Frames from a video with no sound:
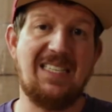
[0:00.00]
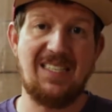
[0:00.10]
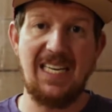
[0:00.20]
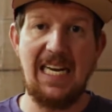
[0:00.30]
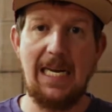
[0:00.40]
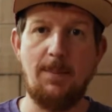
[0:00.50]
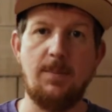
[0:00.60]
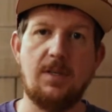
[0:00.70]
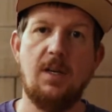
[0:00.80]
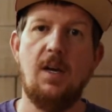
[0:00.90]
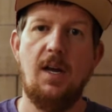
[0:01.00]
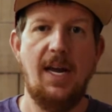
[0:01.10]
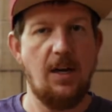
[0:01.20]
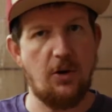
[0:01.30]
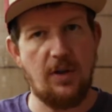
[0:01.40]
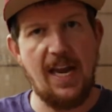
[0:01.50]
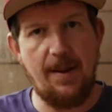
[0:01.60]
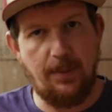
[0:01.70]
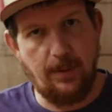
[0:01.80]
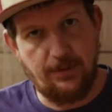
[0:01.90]
seams in your
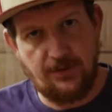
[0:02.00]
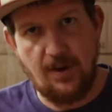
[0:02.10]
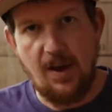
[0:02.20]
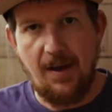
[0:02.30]
labels.